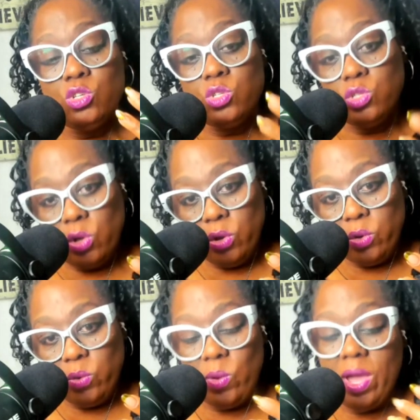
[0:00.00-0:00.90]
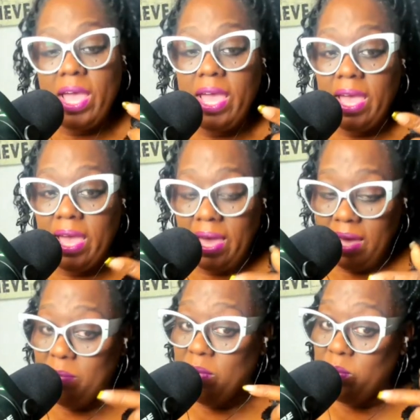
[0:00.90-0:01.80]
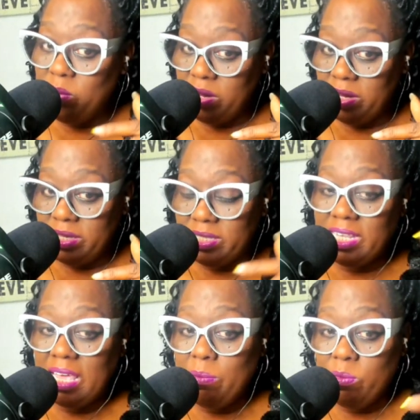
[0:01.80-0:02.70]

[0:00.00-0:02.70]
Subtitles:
So what had happened was they